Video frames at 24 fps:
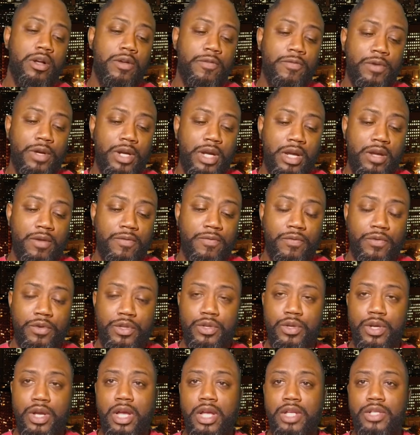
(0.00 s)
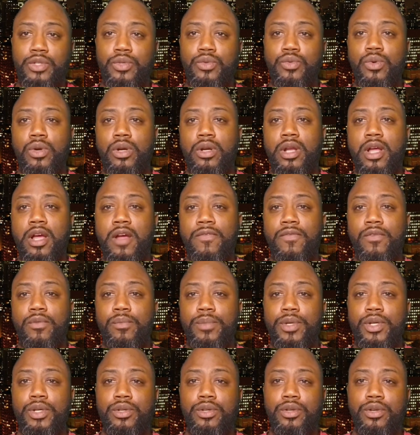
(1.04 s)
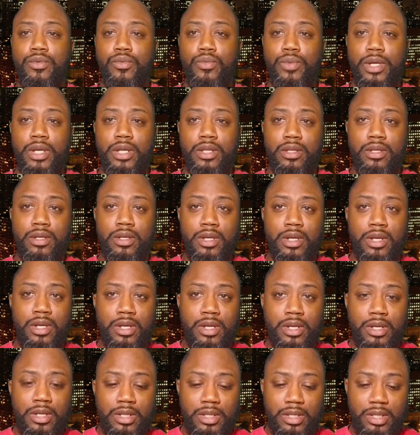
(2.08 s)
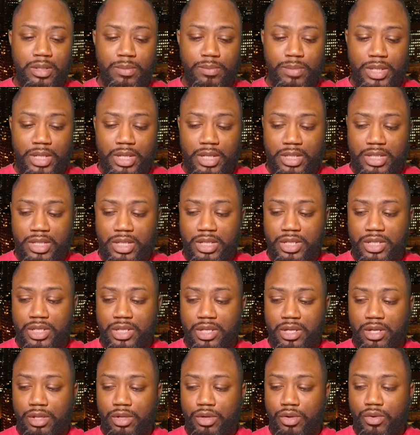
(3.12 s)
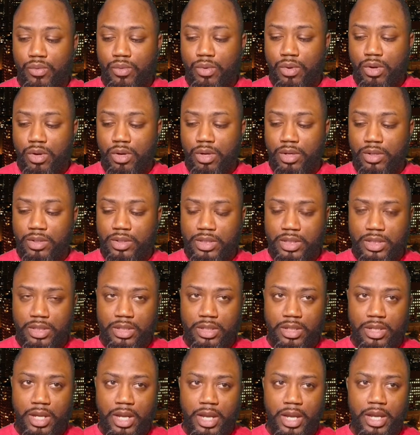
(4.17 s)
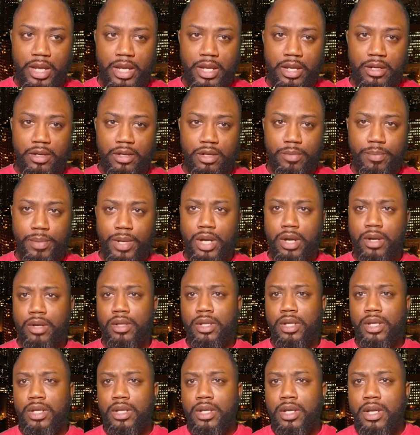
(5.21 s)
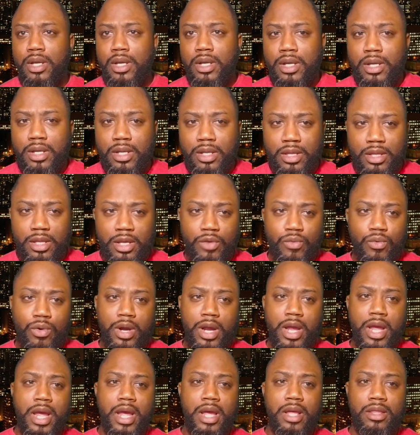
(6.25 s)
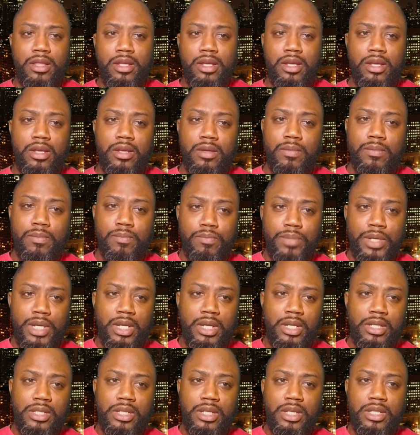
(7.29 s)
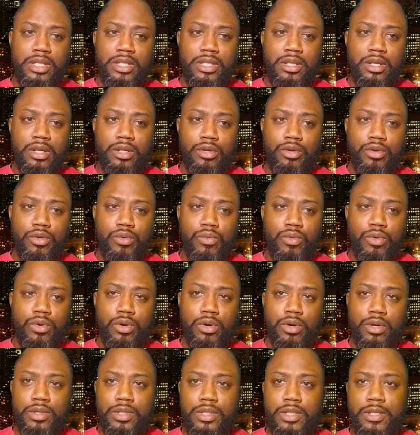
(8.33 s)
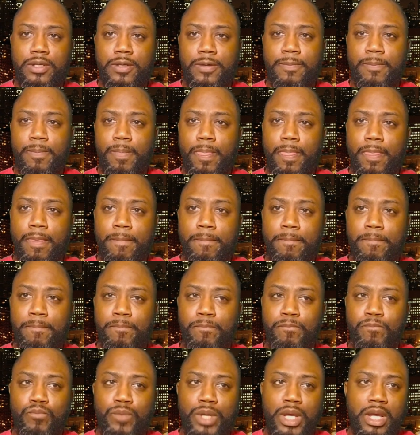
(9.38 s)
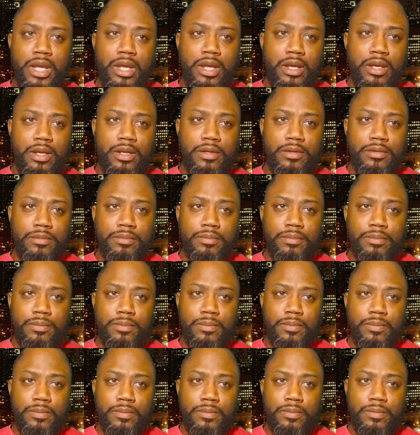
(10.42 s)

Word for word: Uh, forgot for you guys who are not familiar with the BET Stellar Awards, and apparently they were at the BET Stellar Awards, and